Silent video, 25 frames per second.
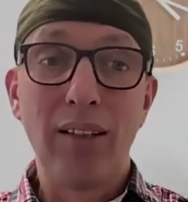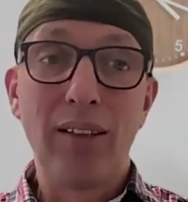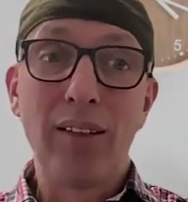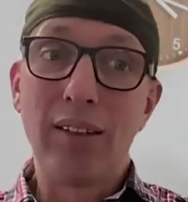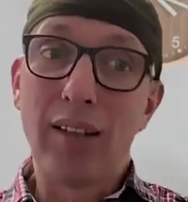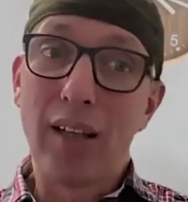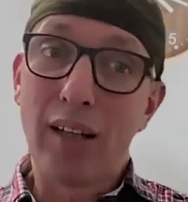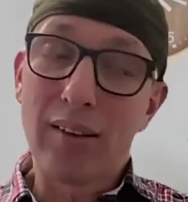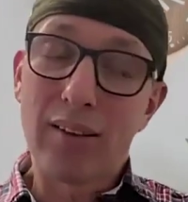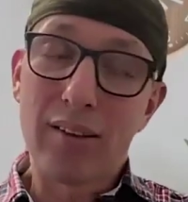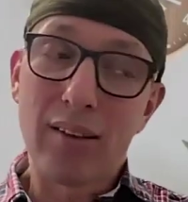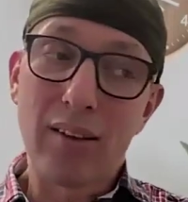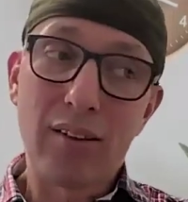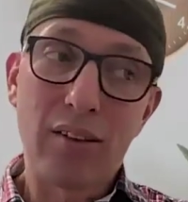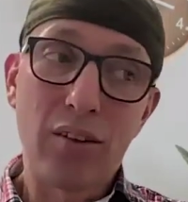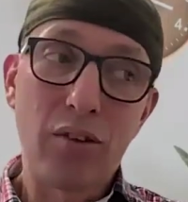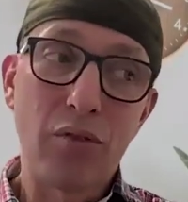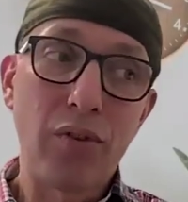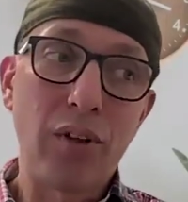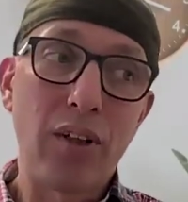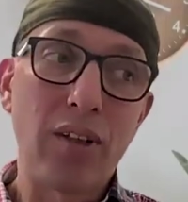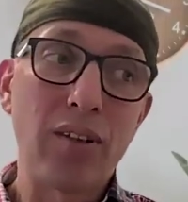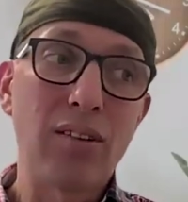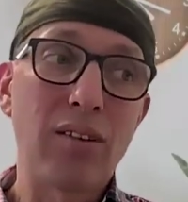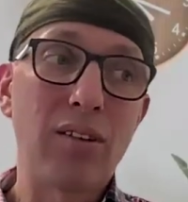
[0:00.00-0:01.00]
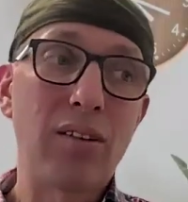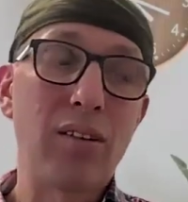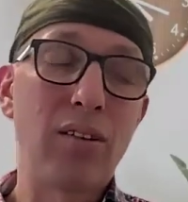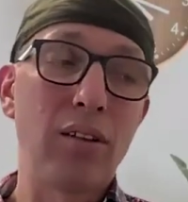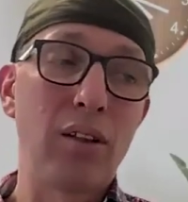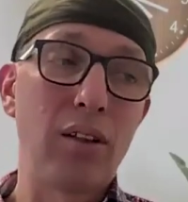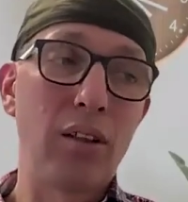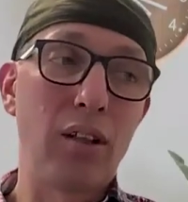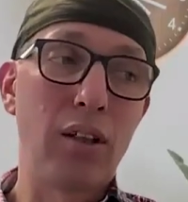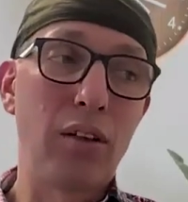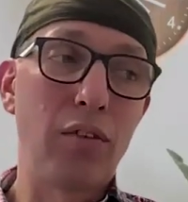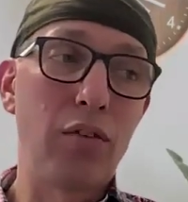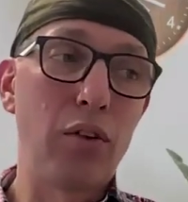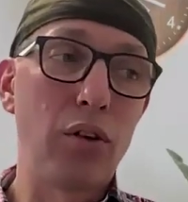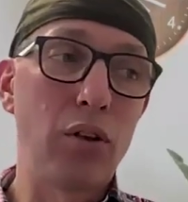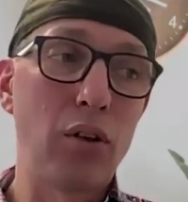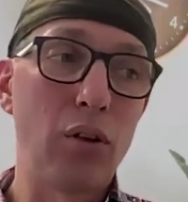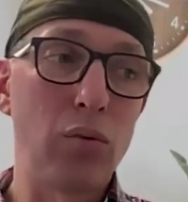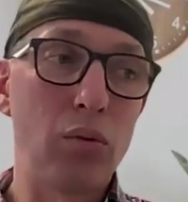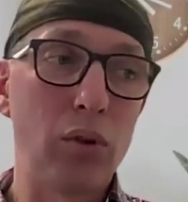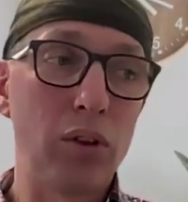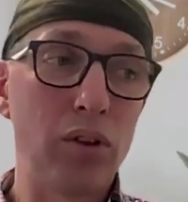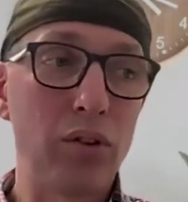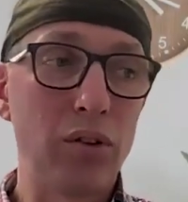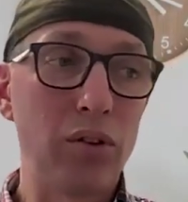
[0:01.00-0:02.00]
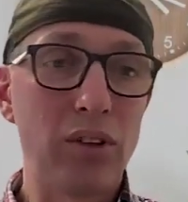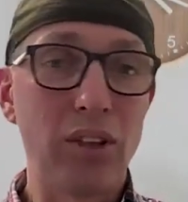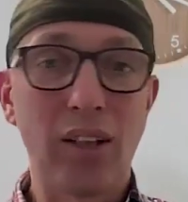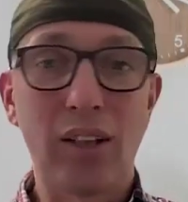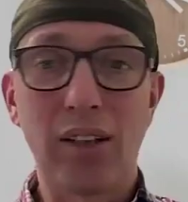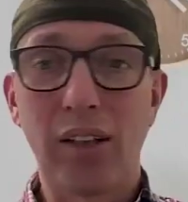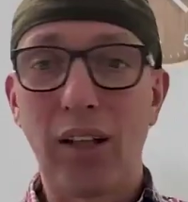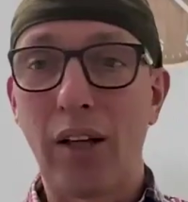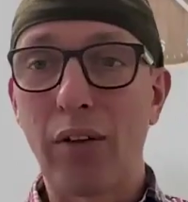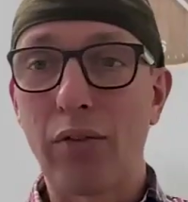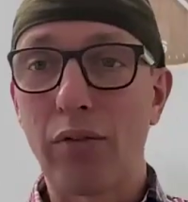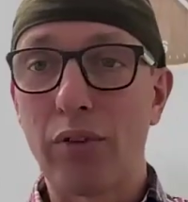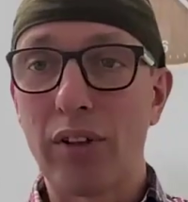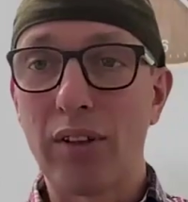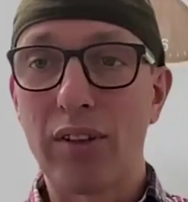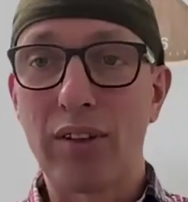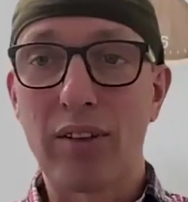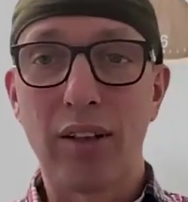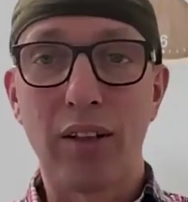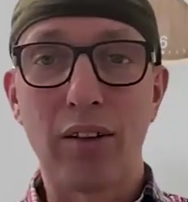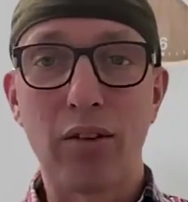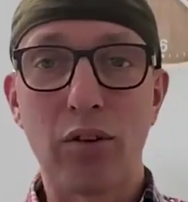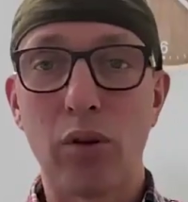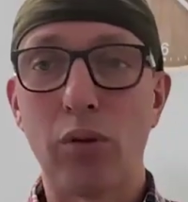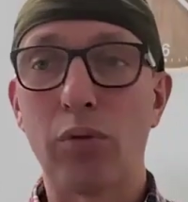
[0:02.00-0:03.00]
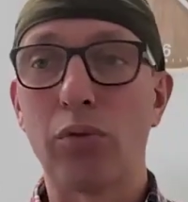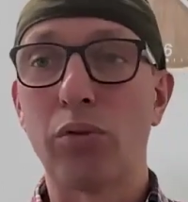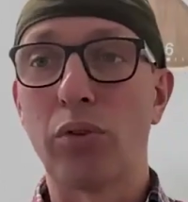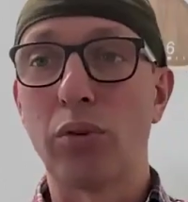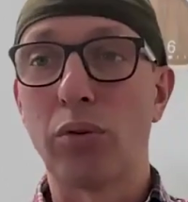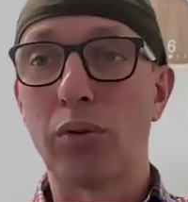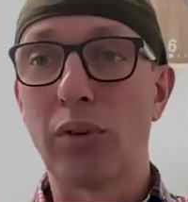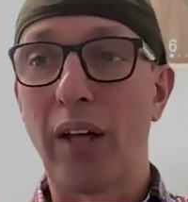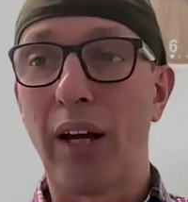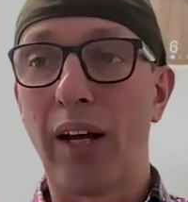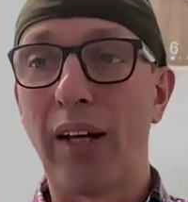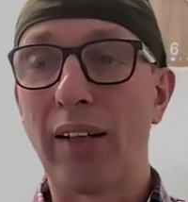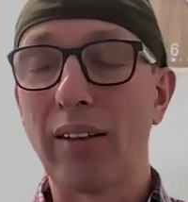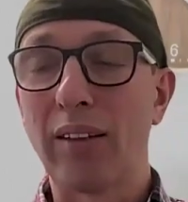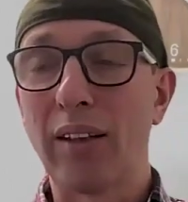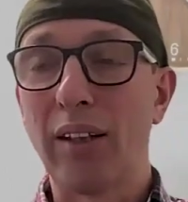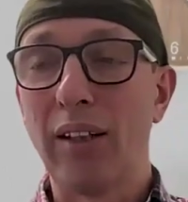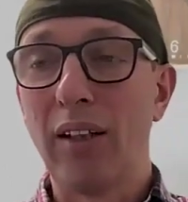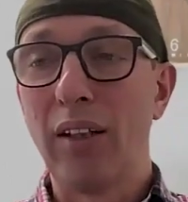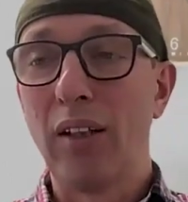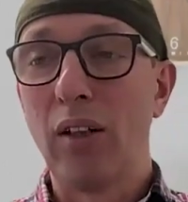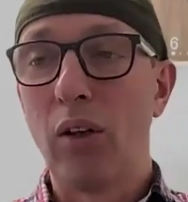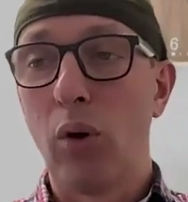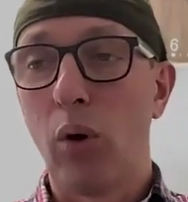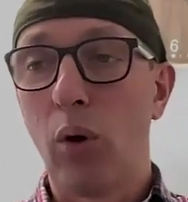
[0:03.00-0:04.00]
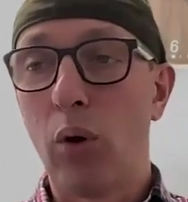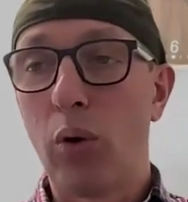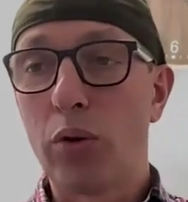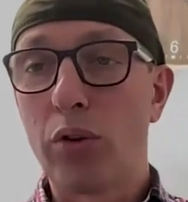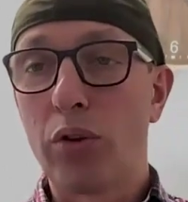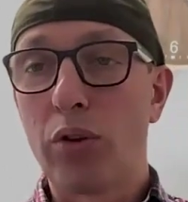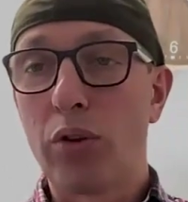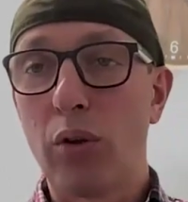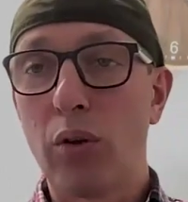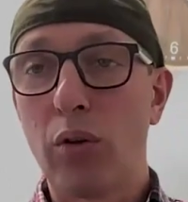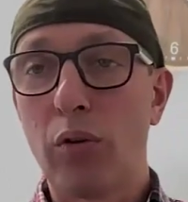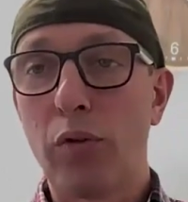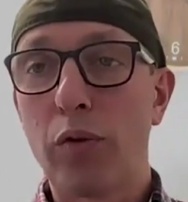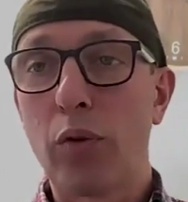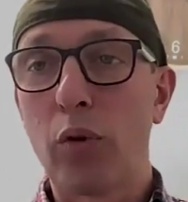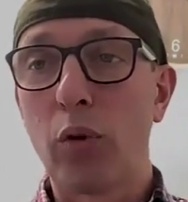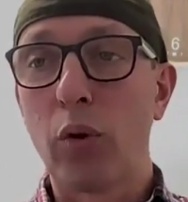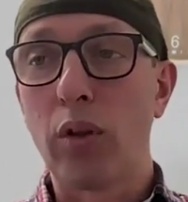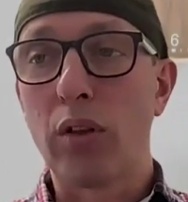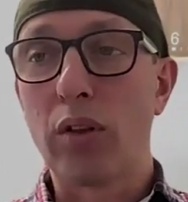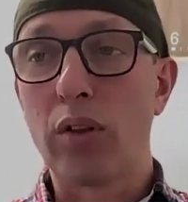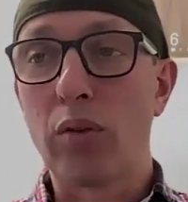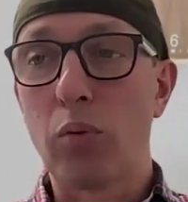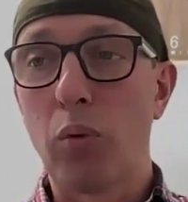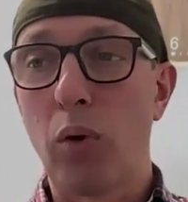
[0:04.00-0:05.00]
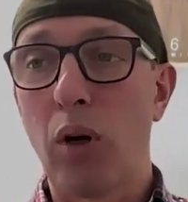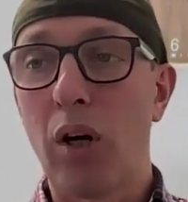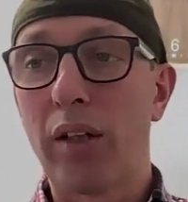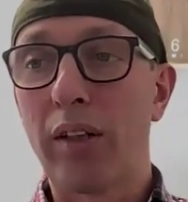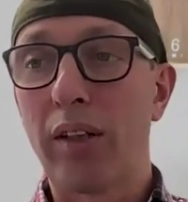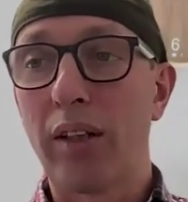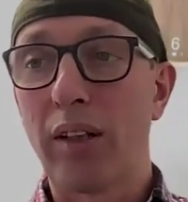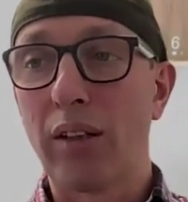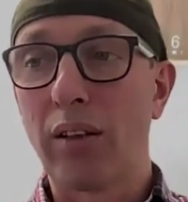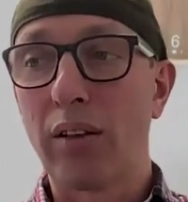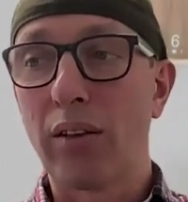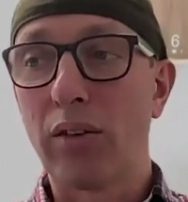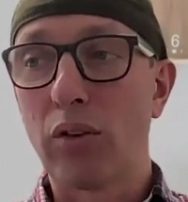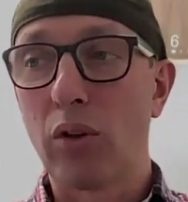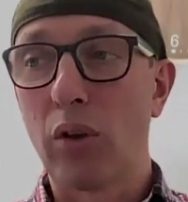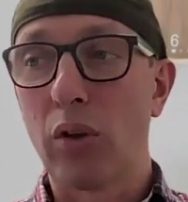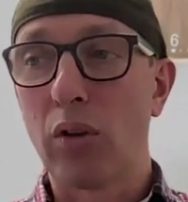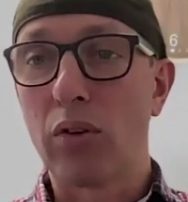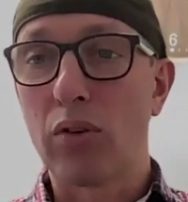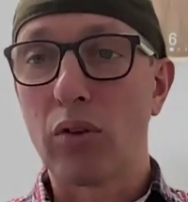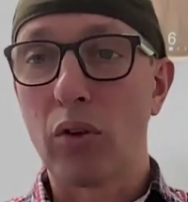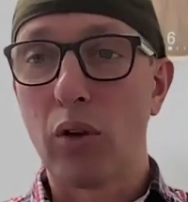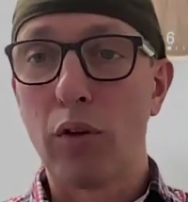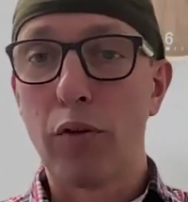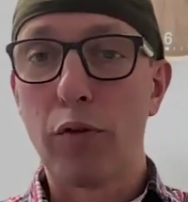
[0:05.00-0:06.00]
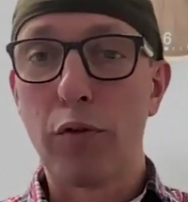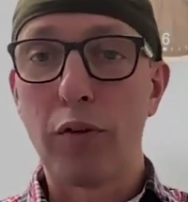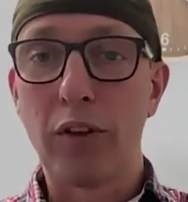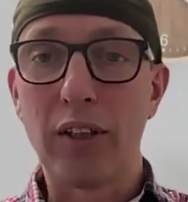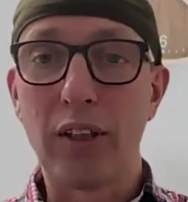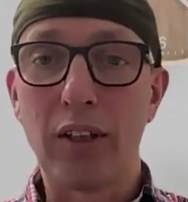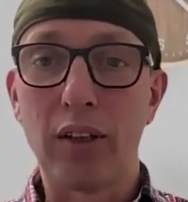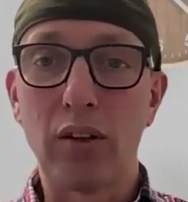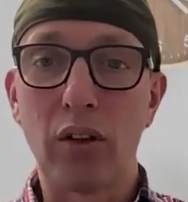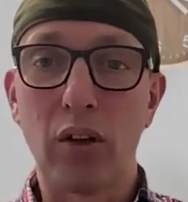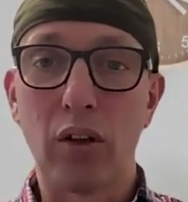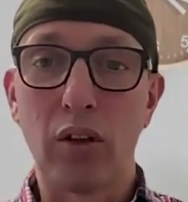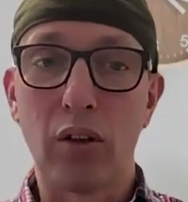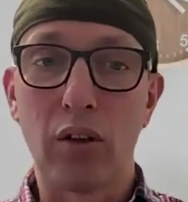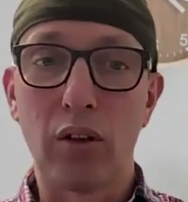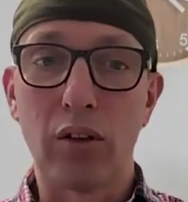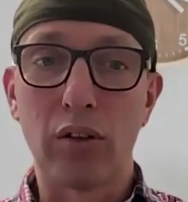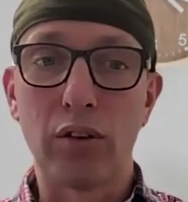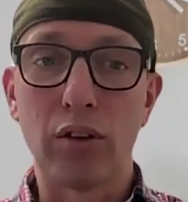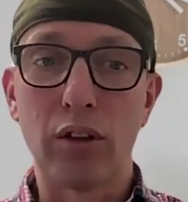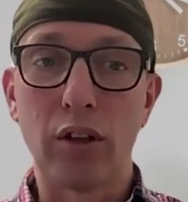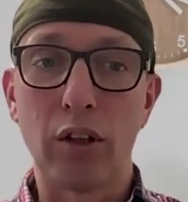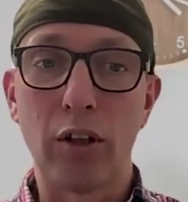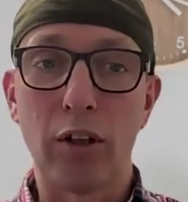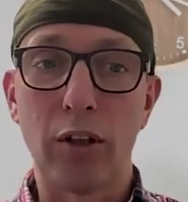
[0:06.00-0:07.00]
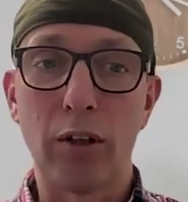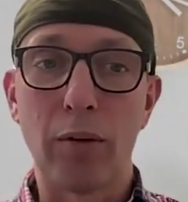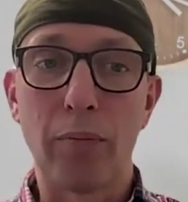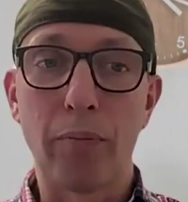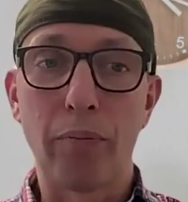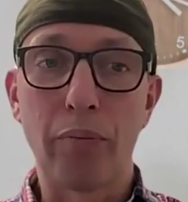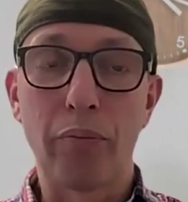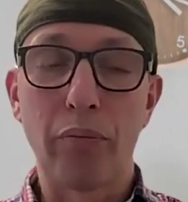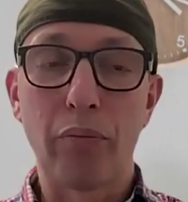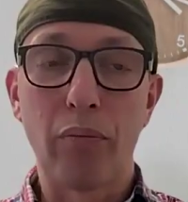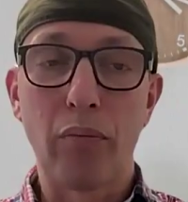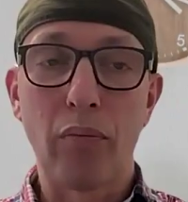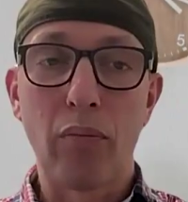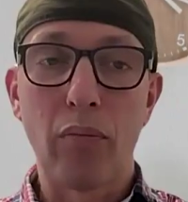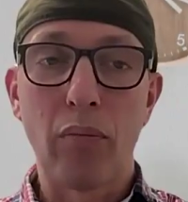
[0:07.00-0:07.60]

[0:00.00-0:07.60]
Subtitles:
Yes, it's a risk. And if you don't want to take that risk, then don't do that. Also, of course, walking dogs off lead on